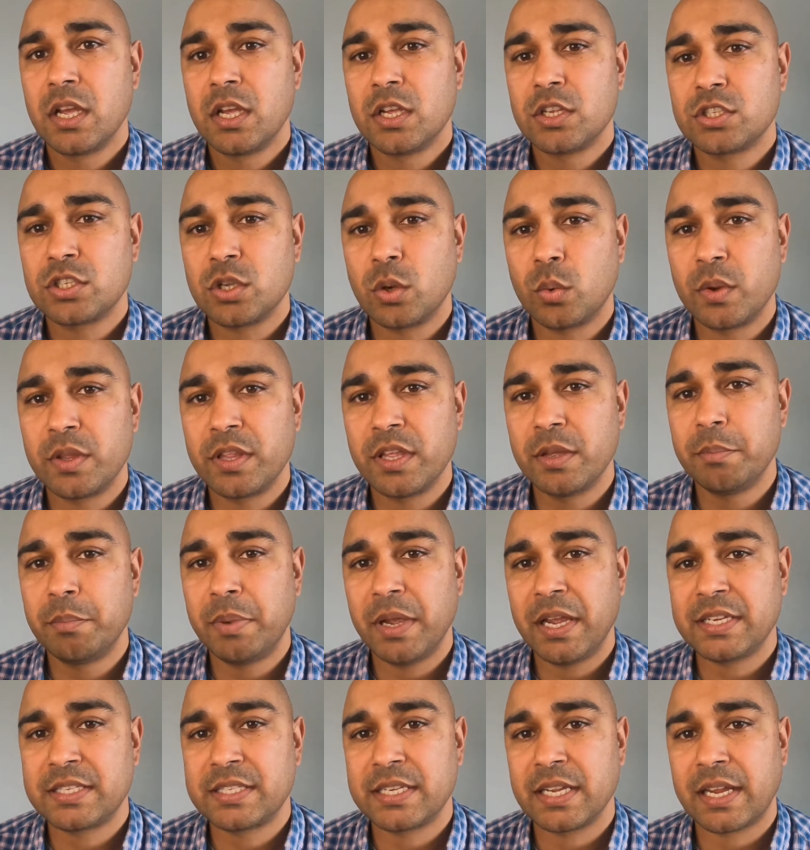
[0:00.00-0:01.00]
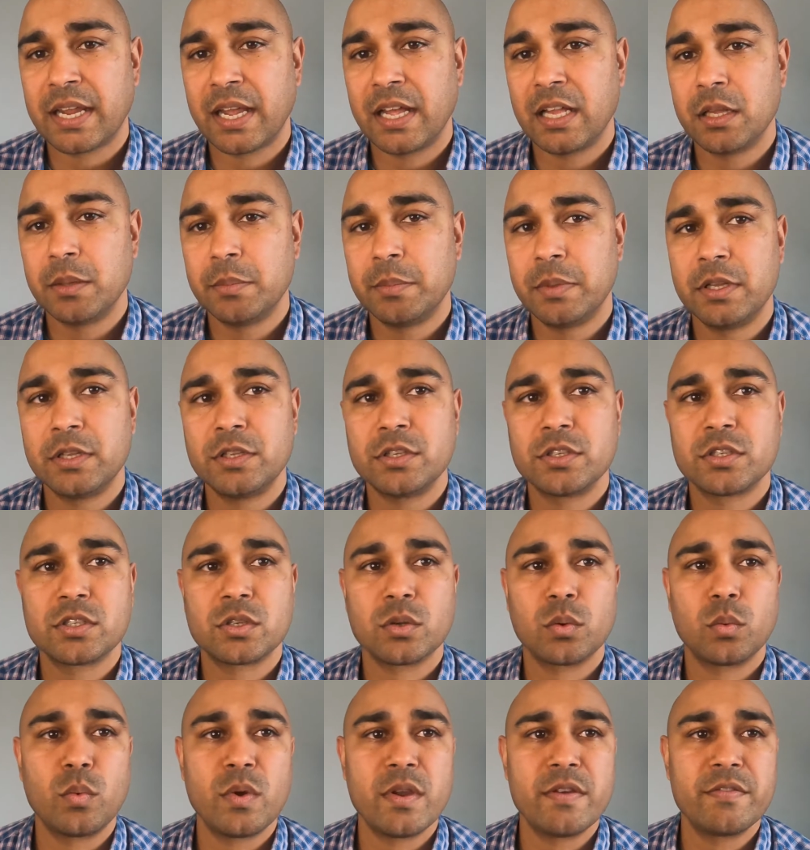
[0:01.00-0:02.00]
So within basic elements,
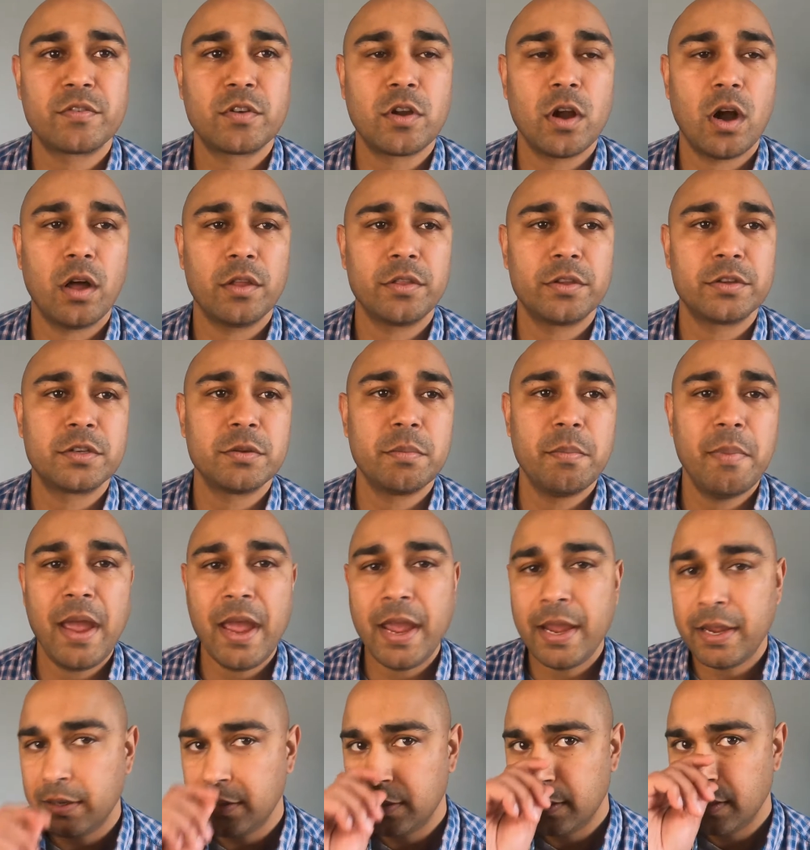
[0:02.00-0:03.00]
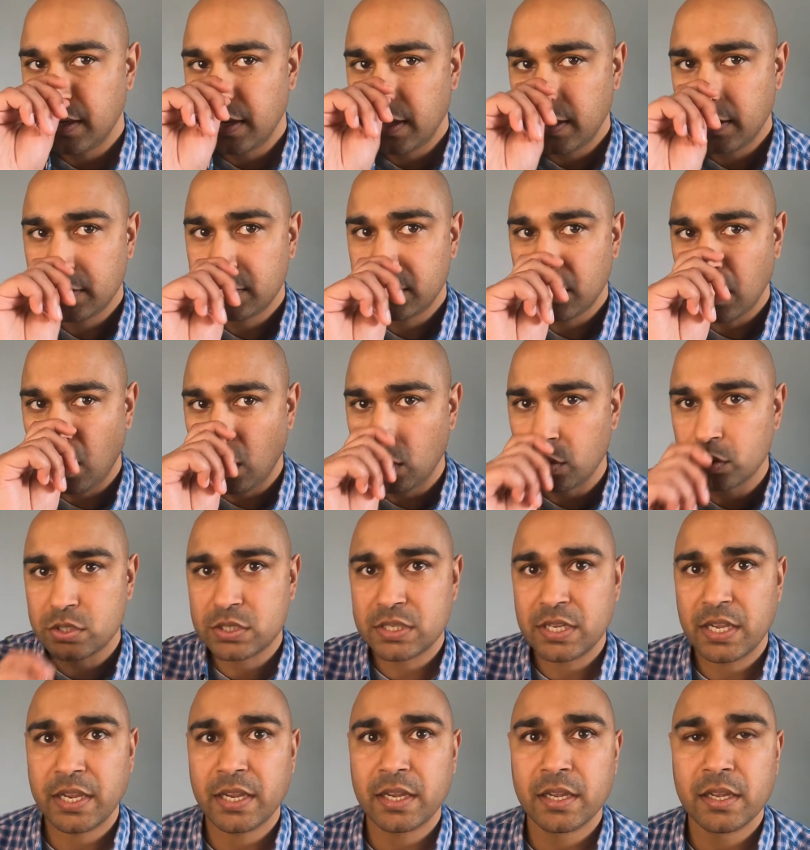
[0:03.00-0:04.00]
we've got the domain, the
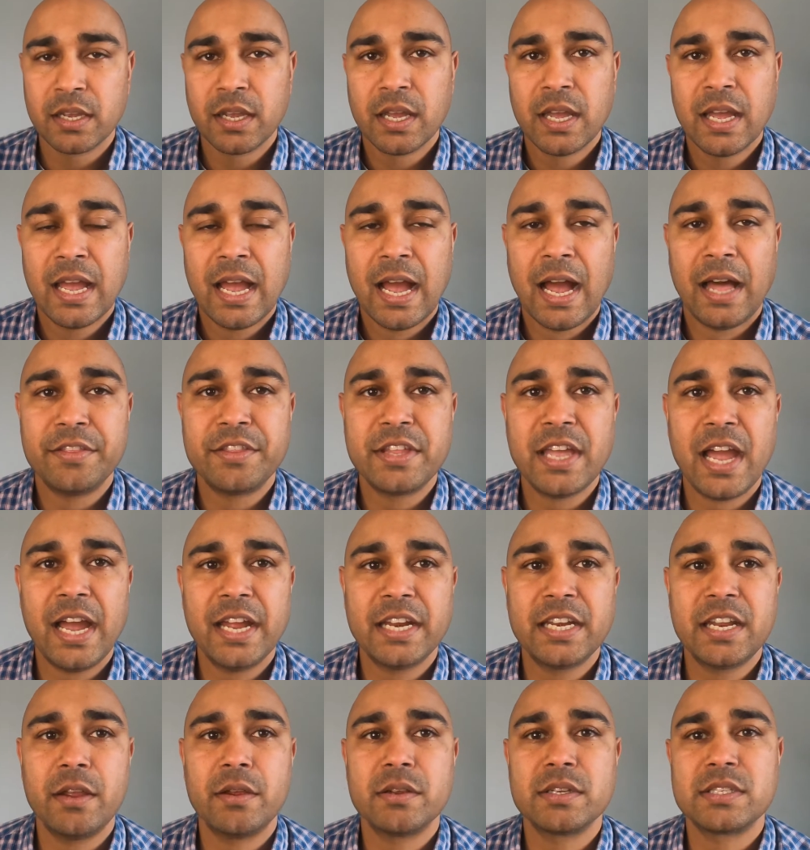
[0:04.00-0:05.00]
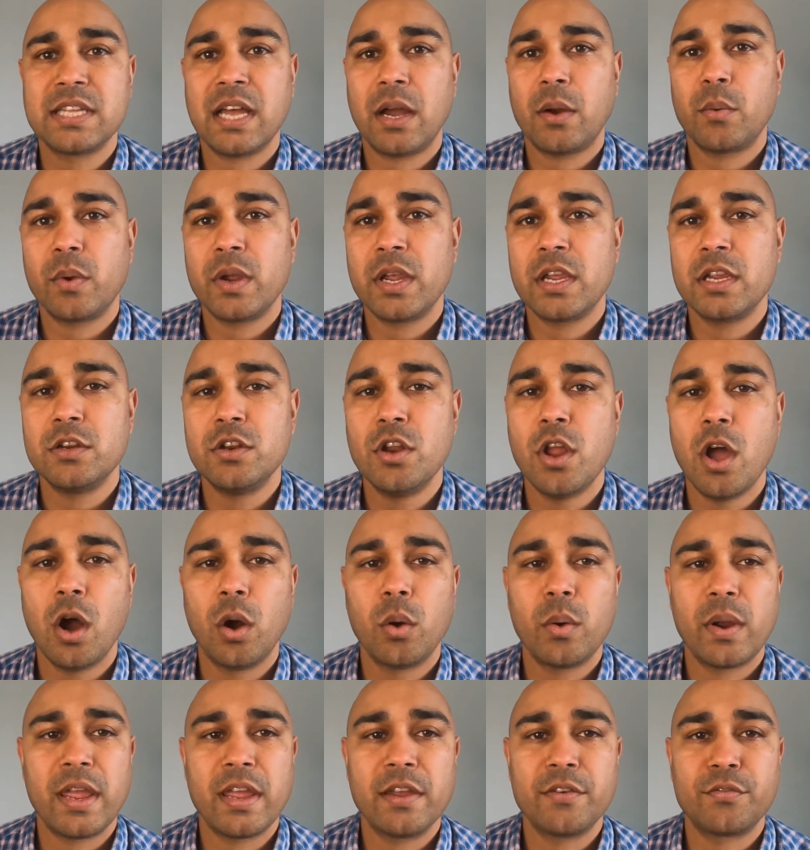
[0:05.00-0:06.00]
hosting, and the idea is that we
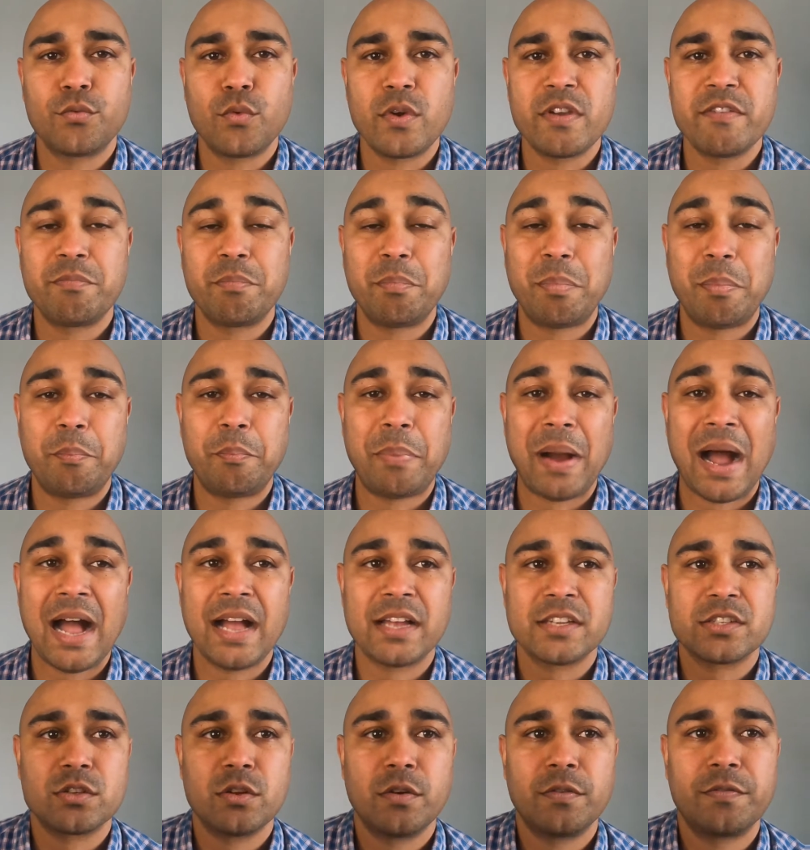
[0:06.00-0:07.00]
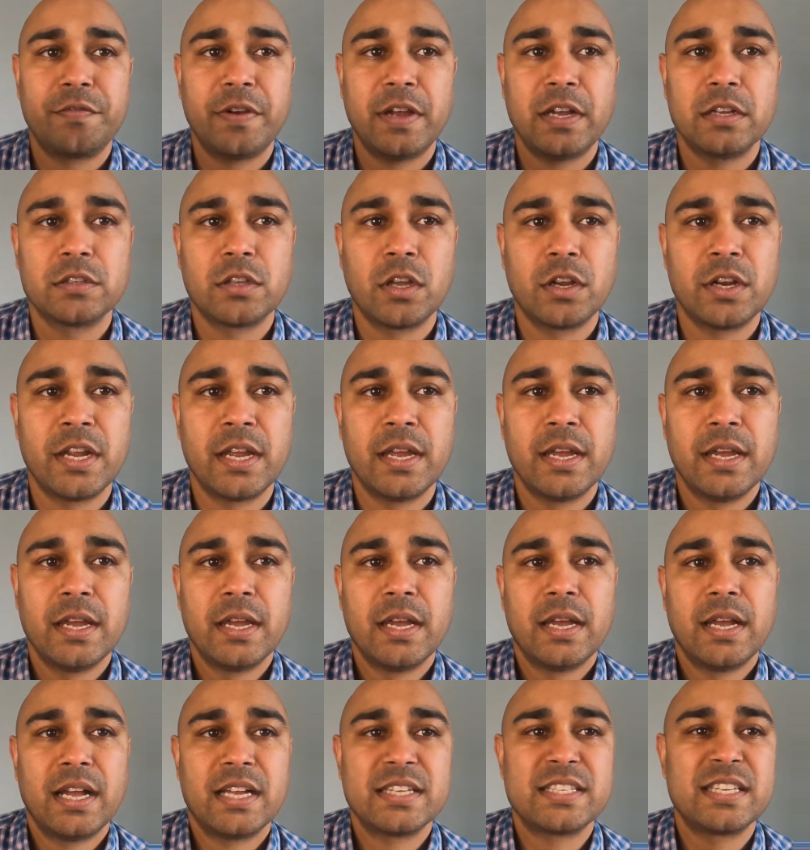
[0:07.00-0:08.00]
know if we've passed or failed on it,
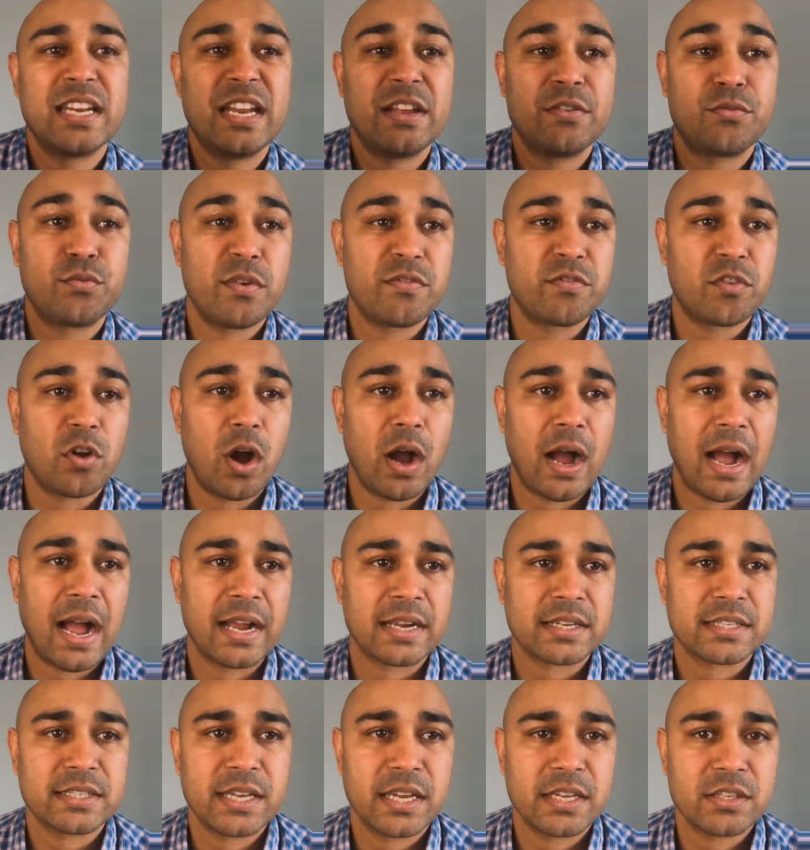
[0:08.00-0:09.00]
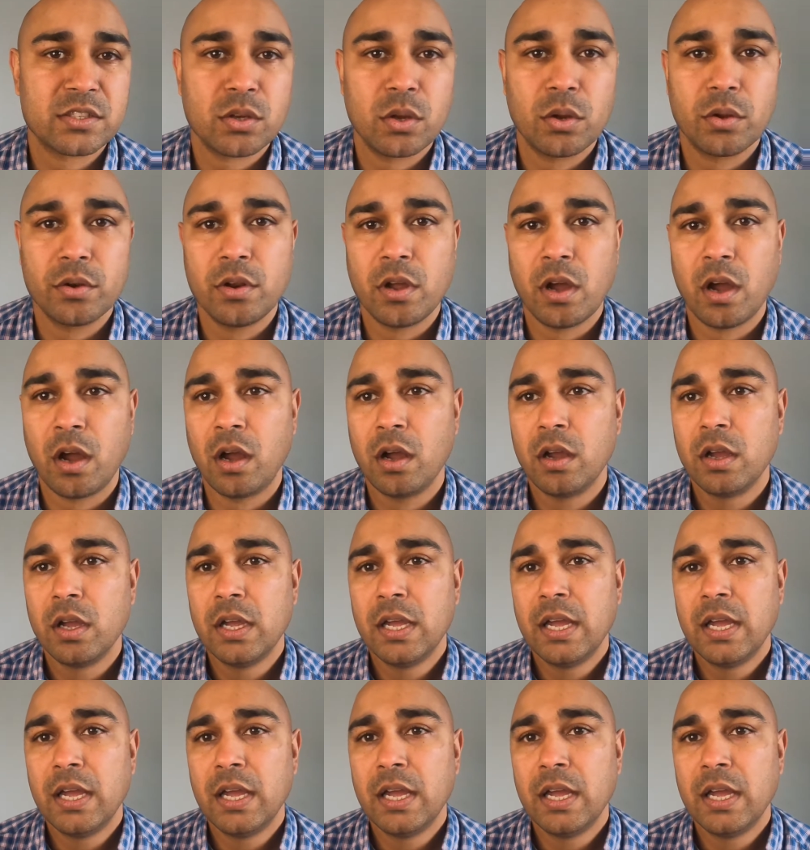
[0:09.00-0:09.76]
as in if we've got access or not.